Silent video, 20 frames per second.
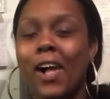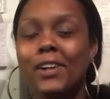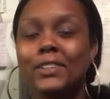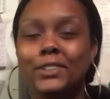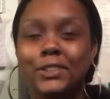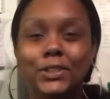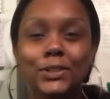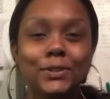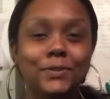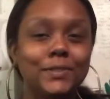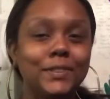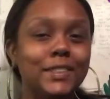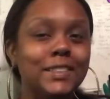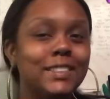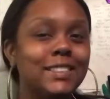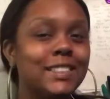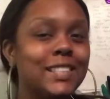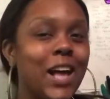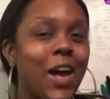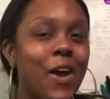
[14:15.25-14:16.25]

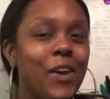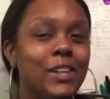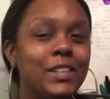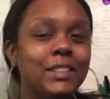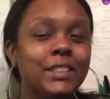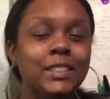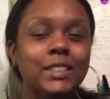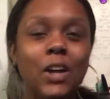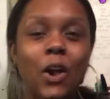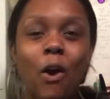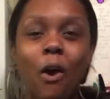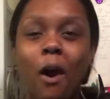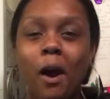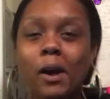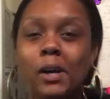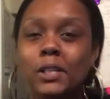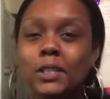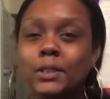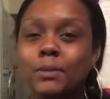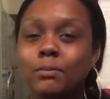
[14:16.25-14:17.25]
nervous.
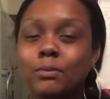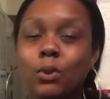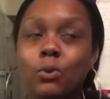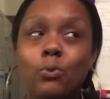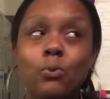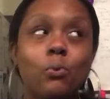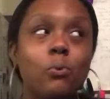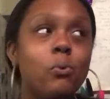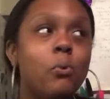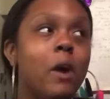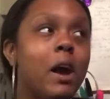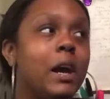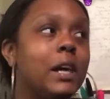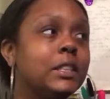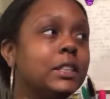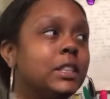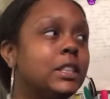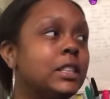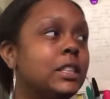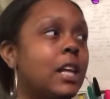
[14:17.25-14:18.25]

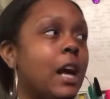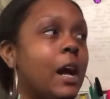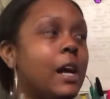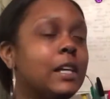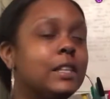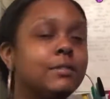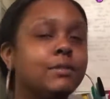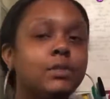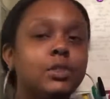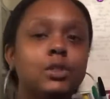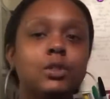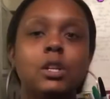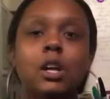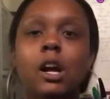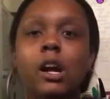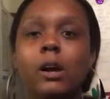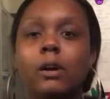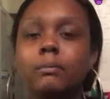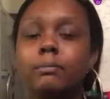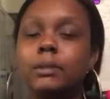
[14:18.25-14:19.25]
Actually, I have
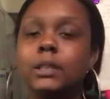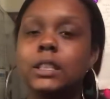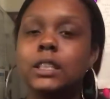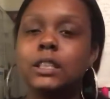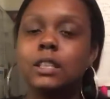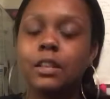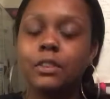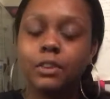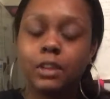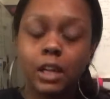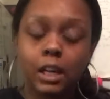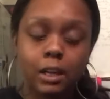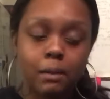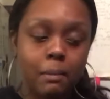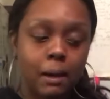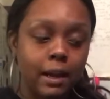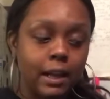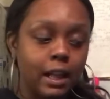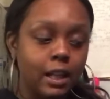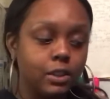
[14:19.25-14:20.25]
to put another cake in
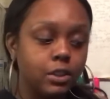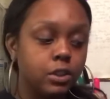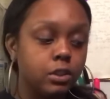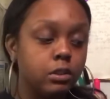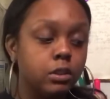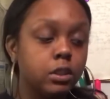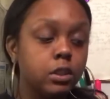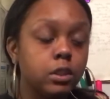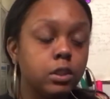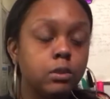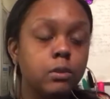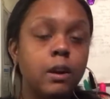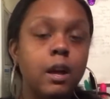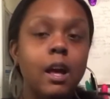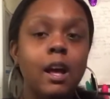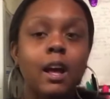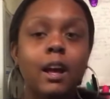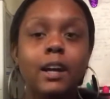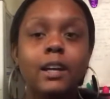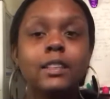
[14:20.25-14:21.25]
my calendar too.
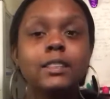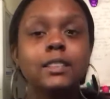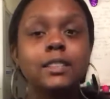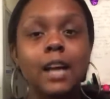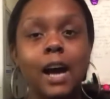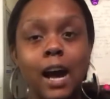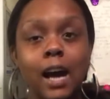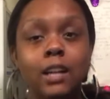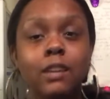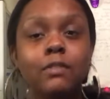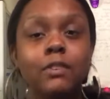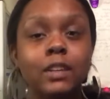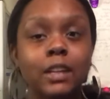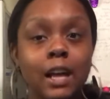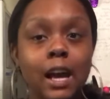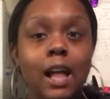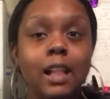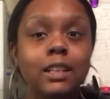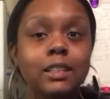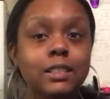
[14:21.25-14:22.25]
It's kind of a
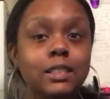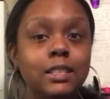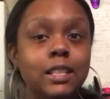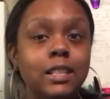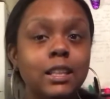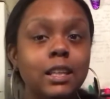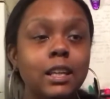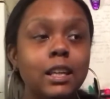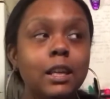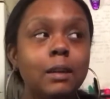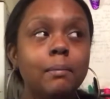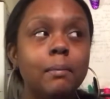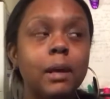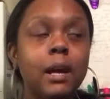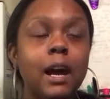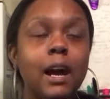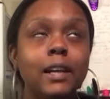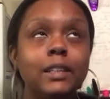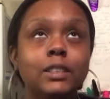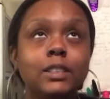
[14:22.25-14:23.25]
galaxy theme. It
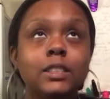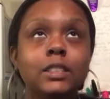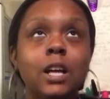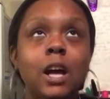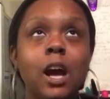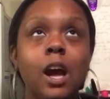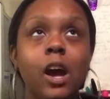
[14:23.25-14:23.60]
has